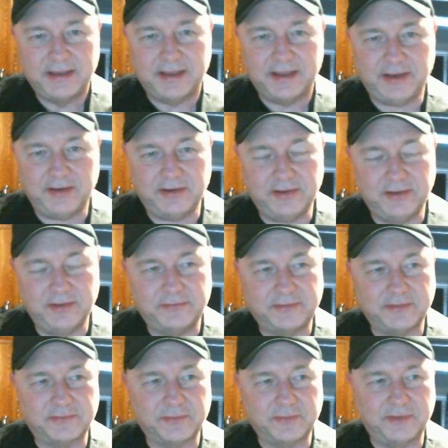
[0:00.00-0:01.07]
and you're used
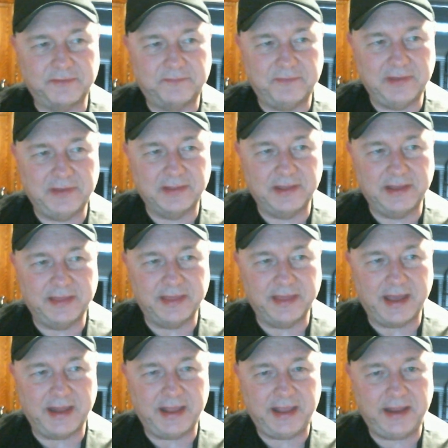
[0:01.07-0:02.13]
to sort of feeling
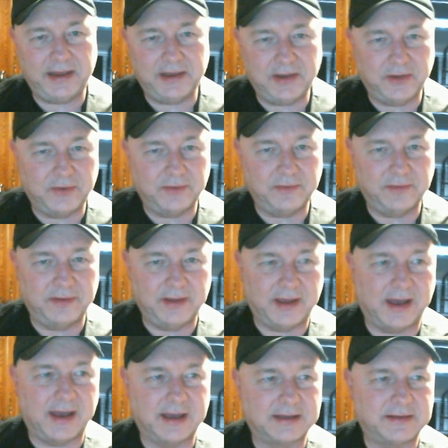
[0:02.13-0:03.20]
that 8-note
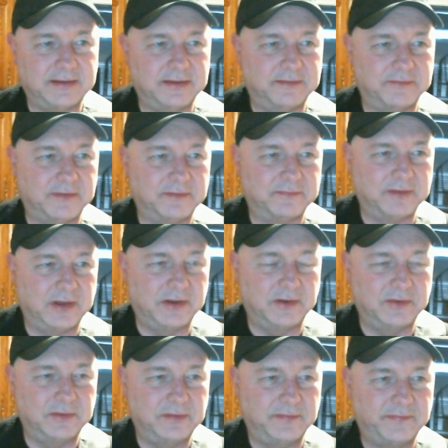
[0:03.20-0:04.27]
octave of
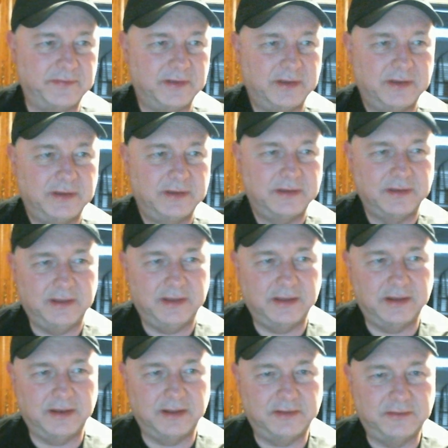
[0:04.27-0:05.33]
notes
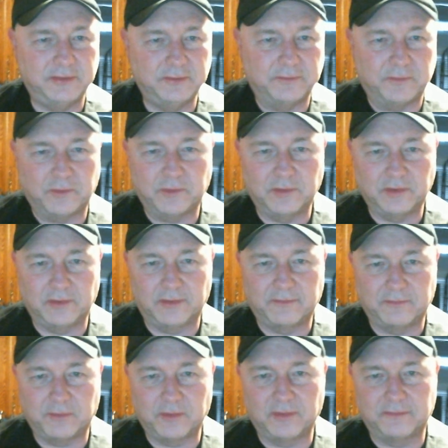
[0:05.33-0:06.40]
in a 2/4 or
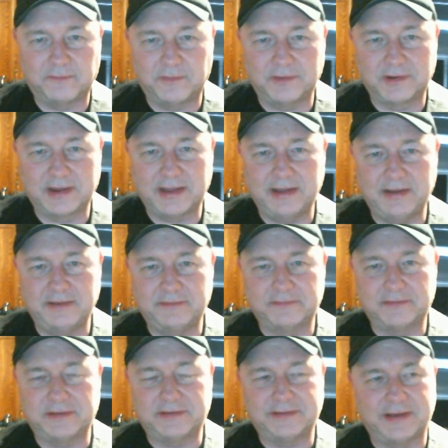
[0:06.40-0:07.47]
4/4 kind of
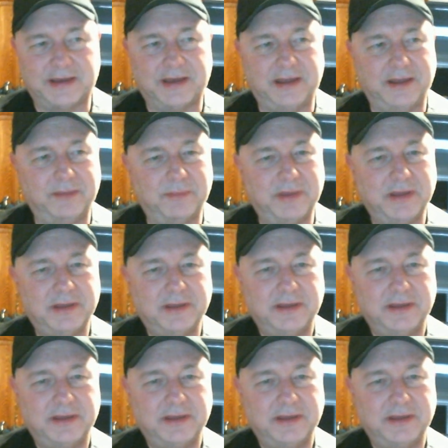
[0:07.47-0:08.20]
a time.